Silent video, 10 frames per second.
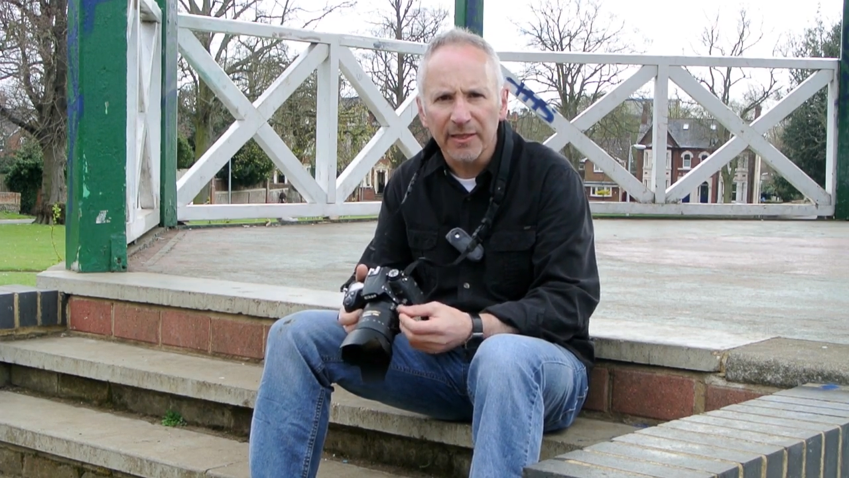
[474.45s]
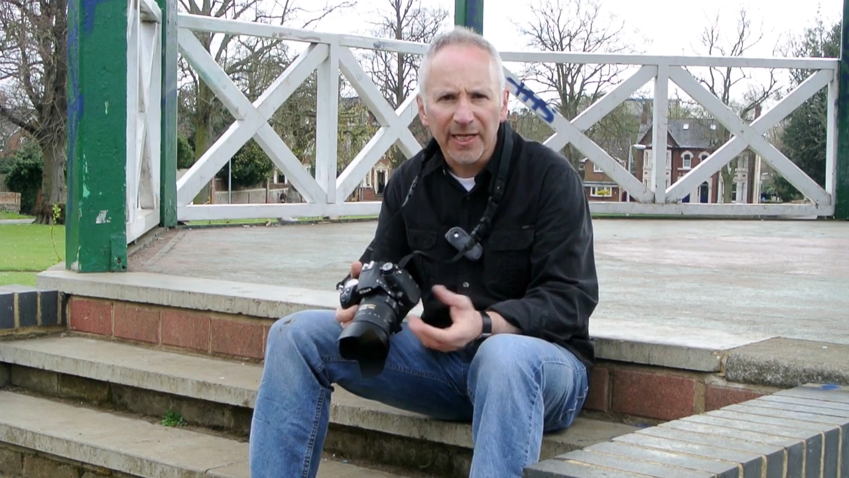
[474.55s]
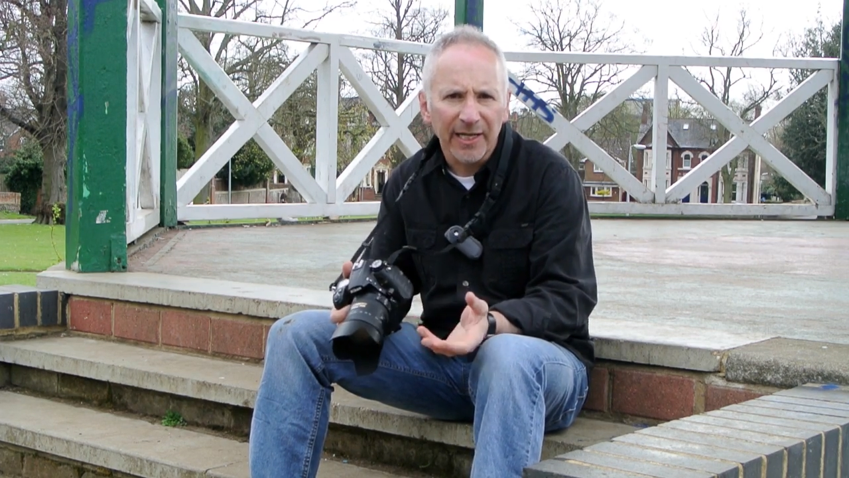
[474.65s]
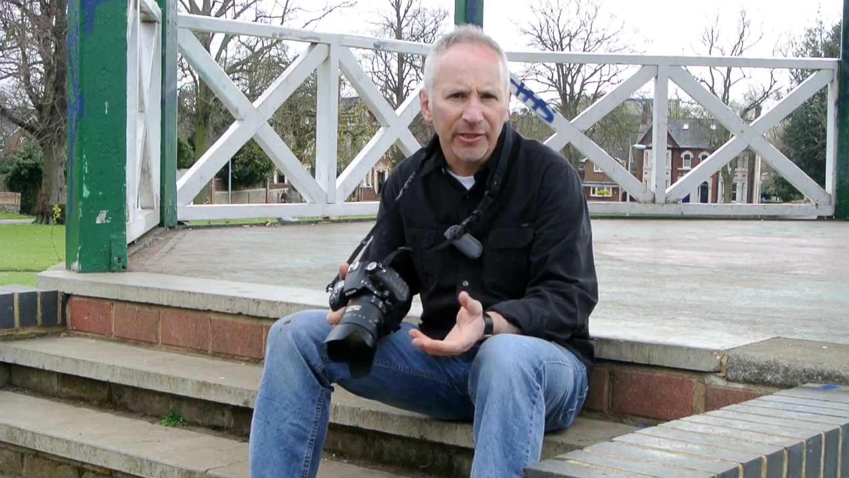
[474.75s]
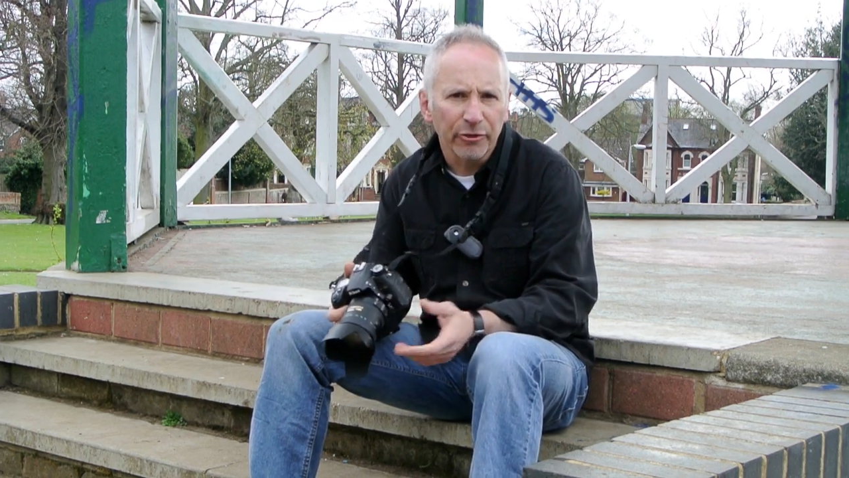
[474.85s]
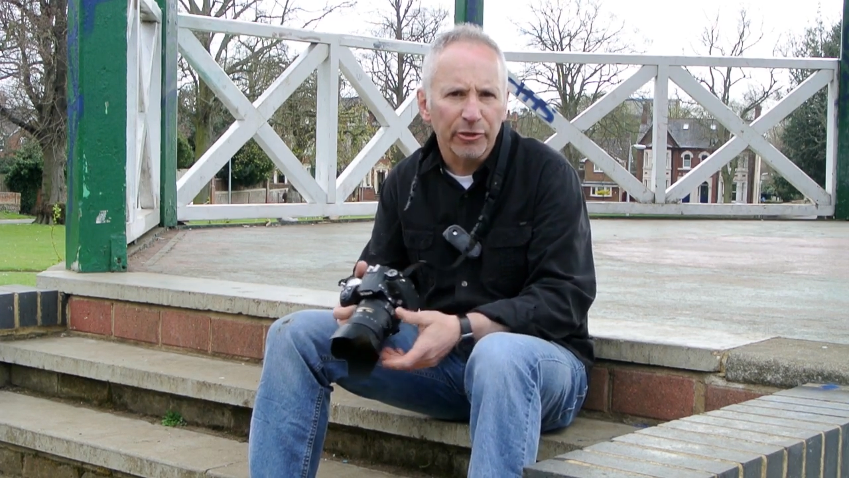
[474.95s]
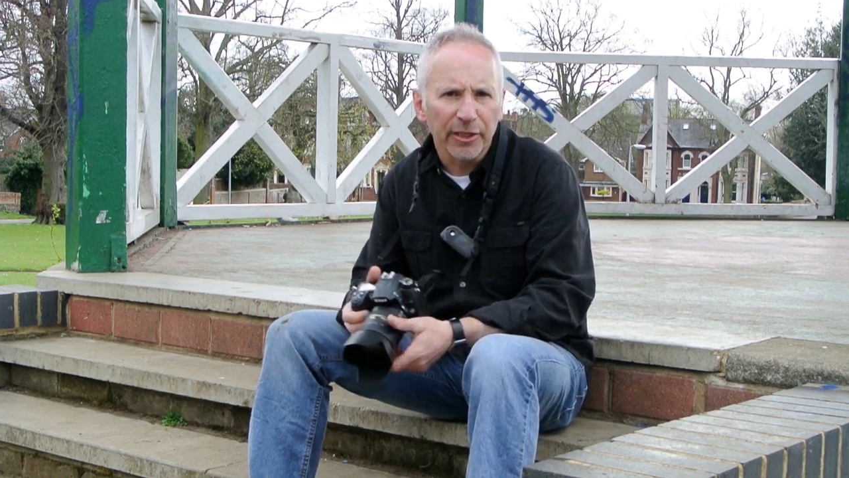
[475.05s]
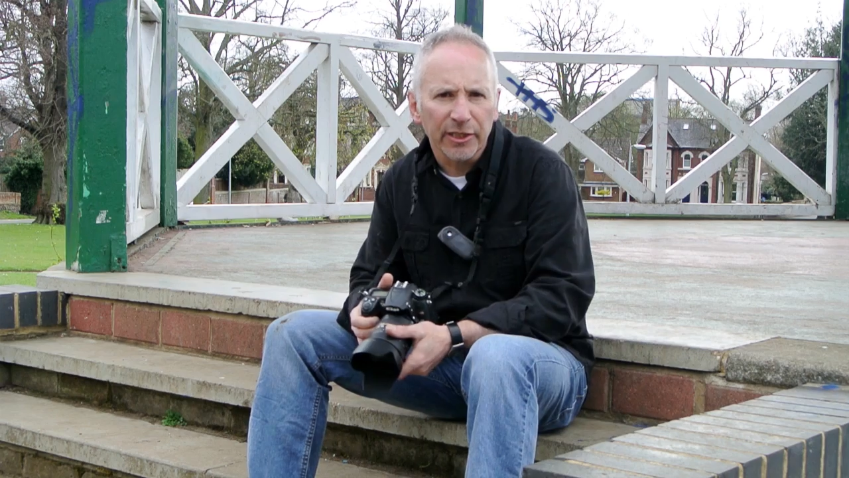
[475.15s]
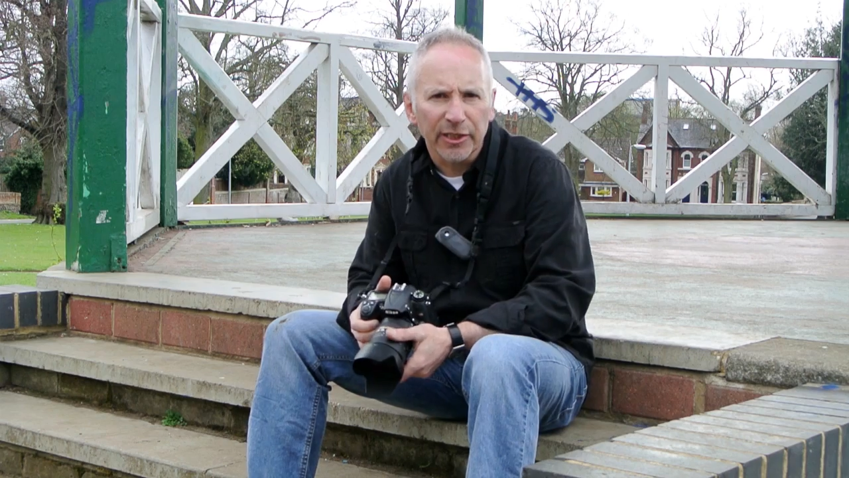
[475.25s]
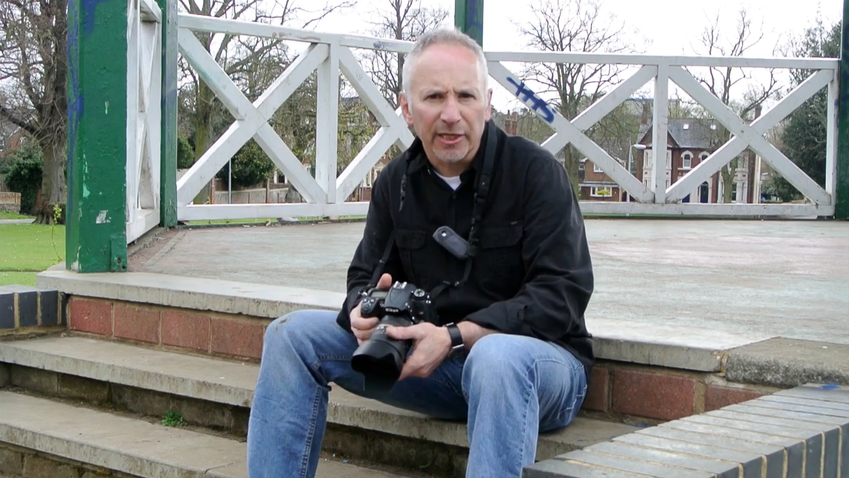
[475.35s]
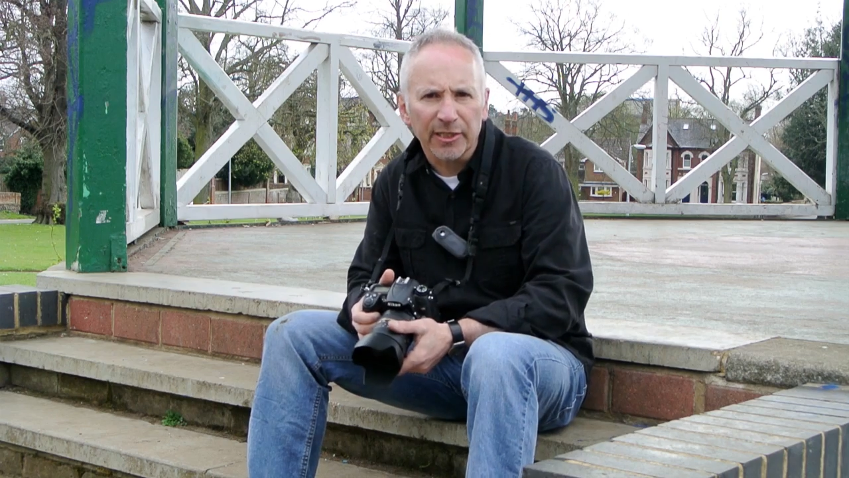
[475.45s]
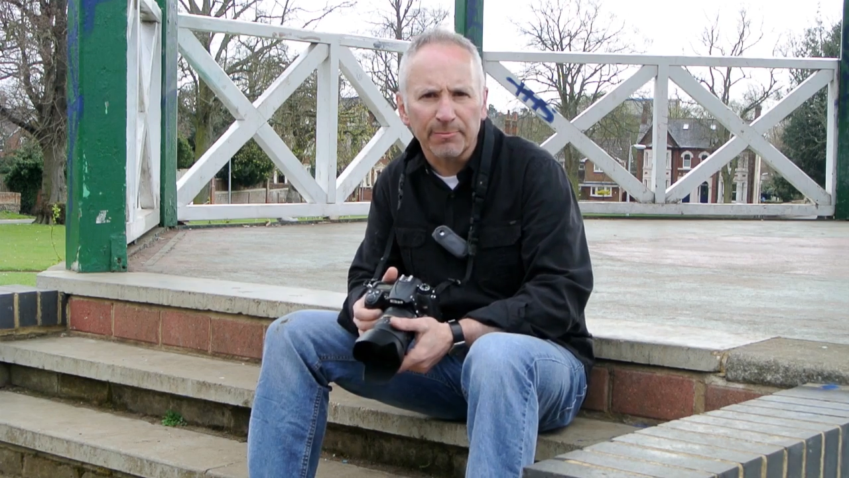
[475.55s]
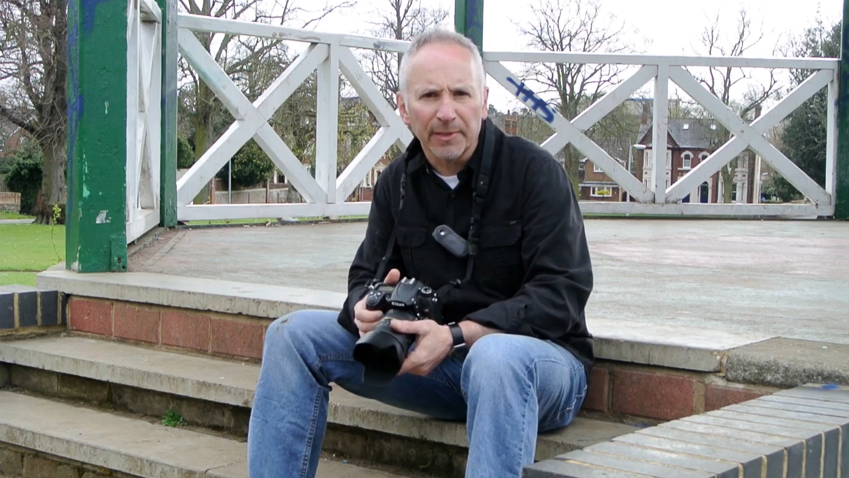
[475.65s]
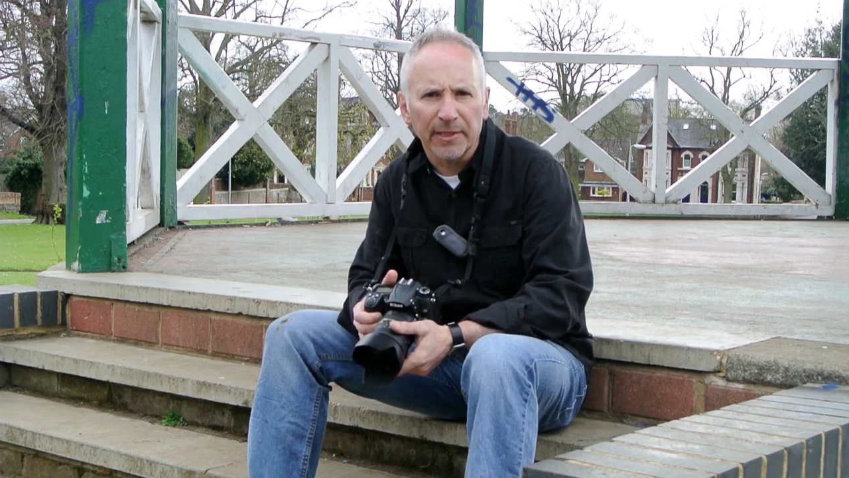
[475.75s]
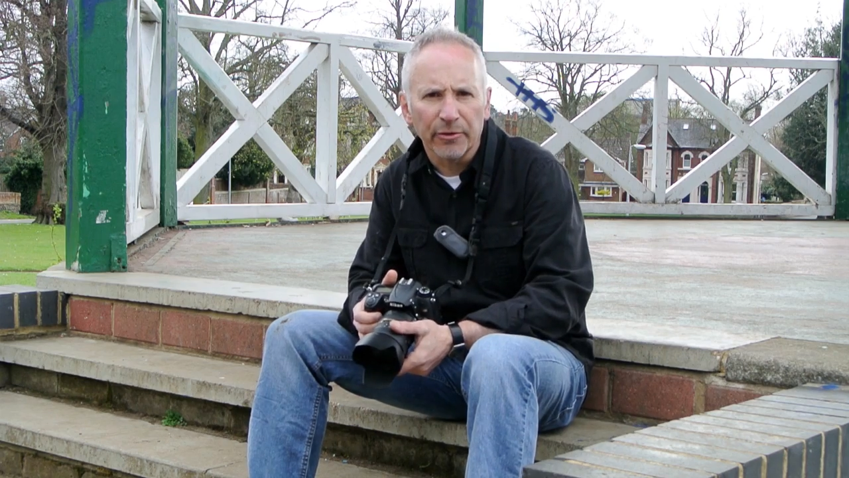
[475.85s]
again usually the shutter
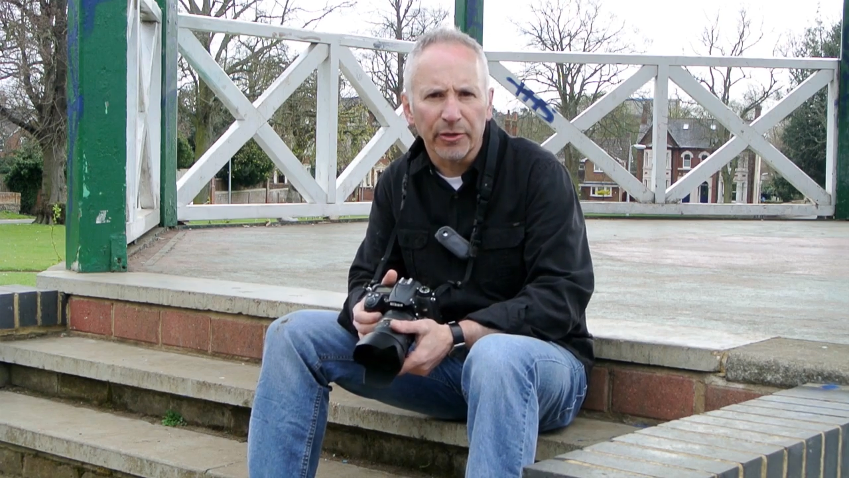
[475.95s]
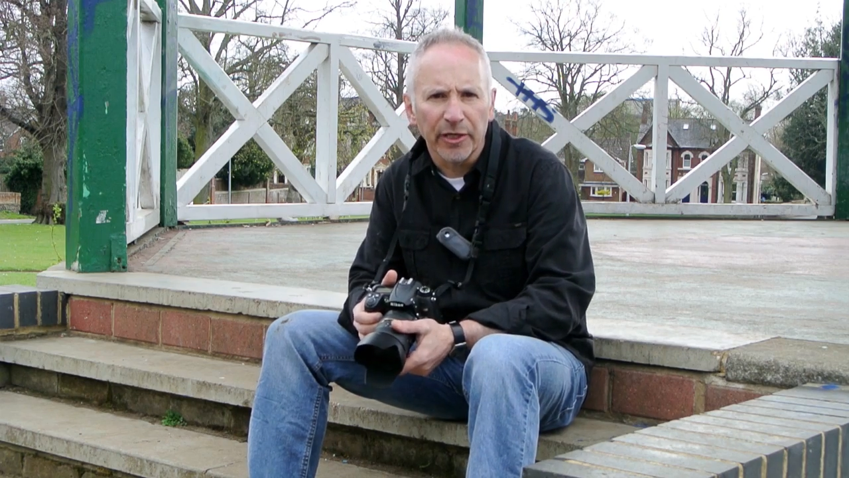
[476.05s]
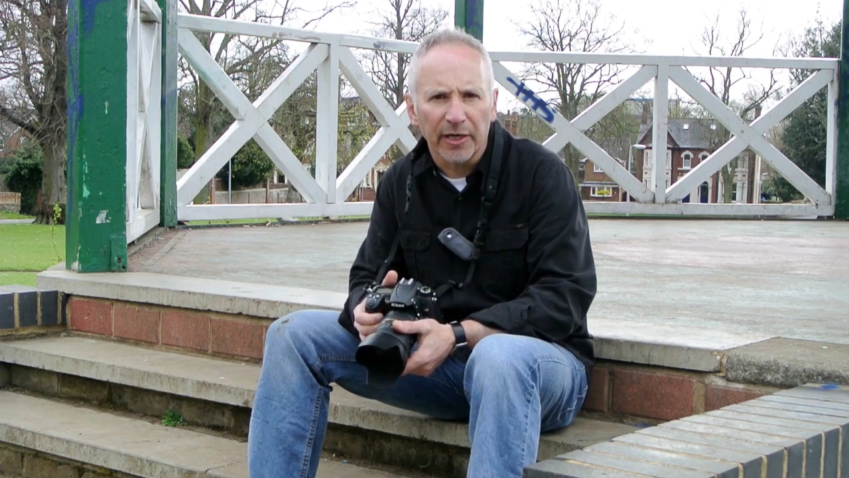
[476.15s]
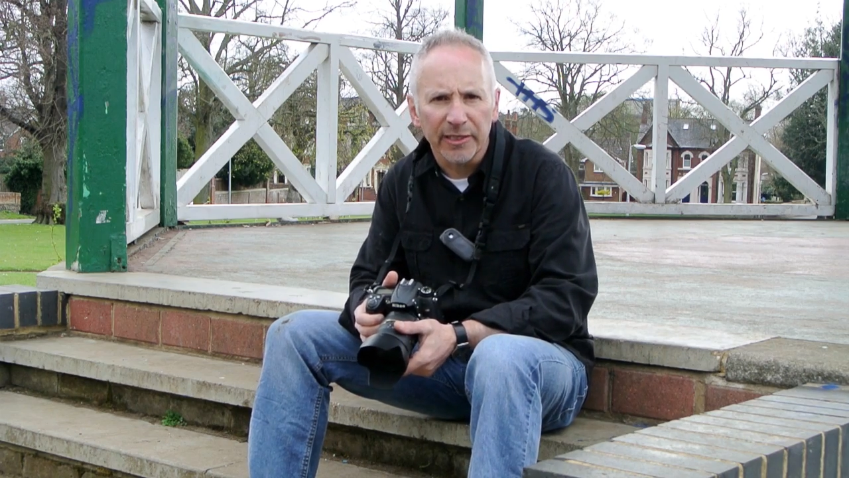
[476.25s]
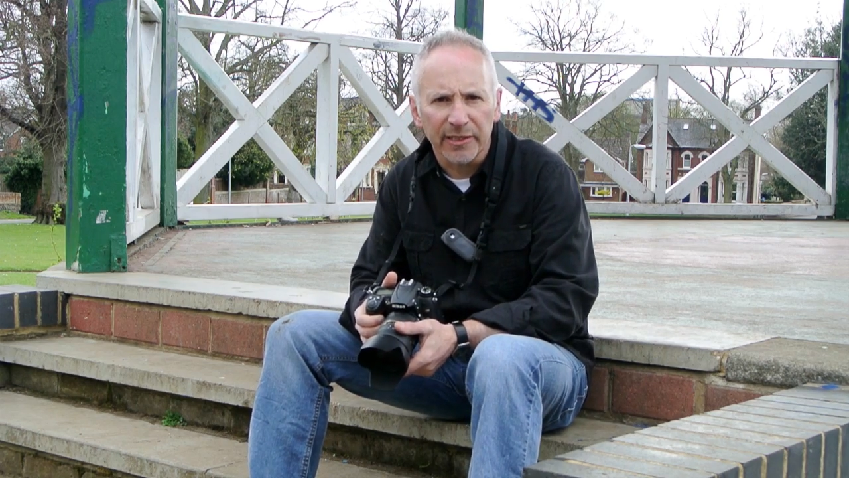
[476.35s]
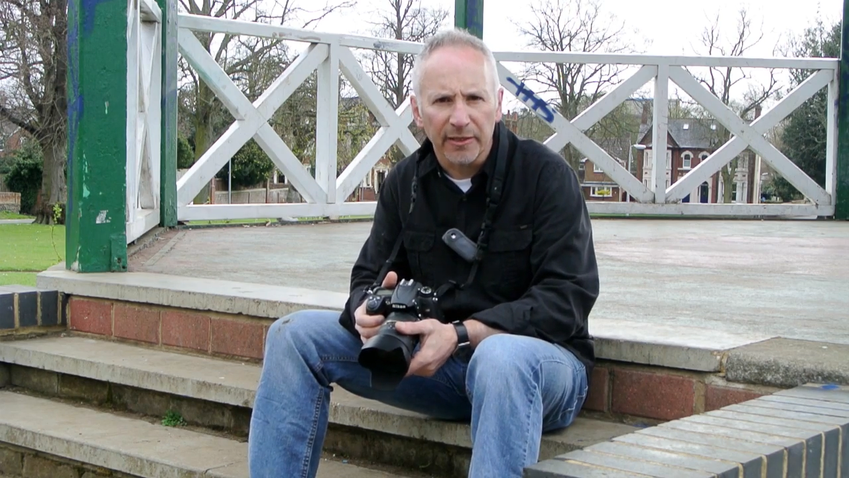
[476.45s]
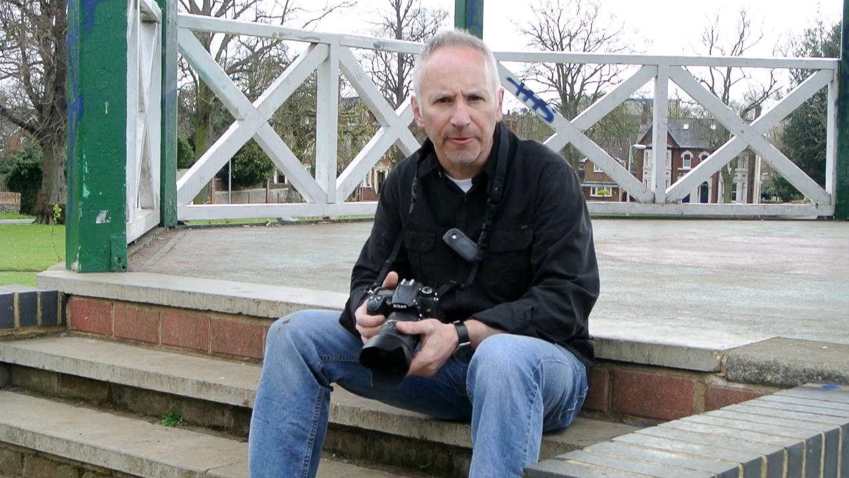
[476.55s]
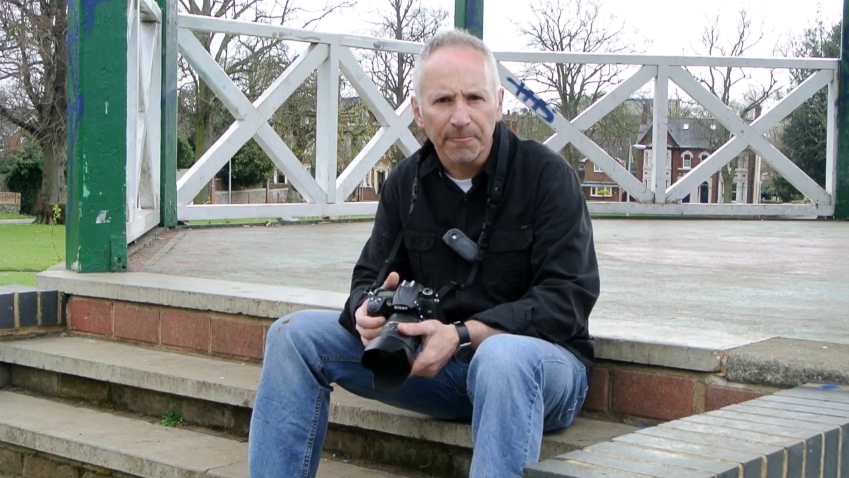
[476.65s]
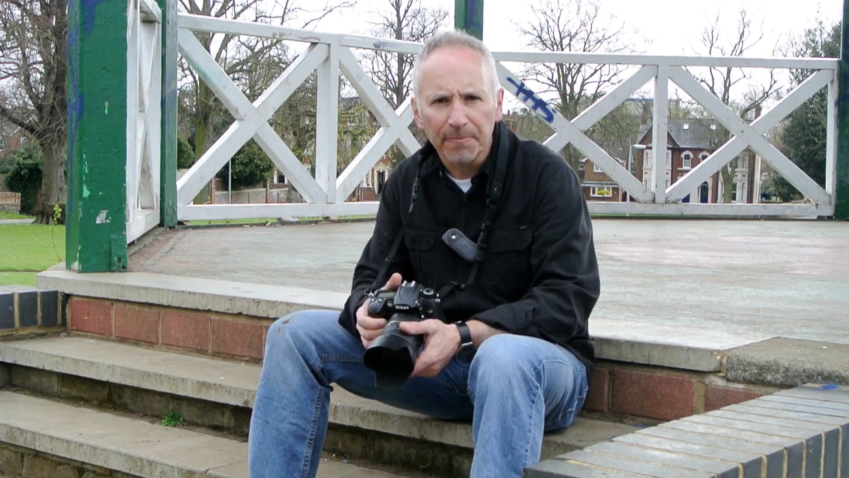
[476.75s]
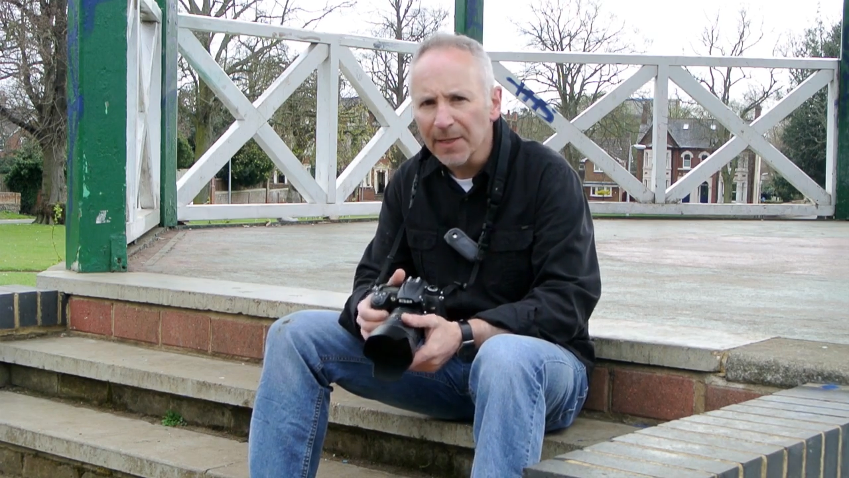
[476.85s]
speed or the ISO.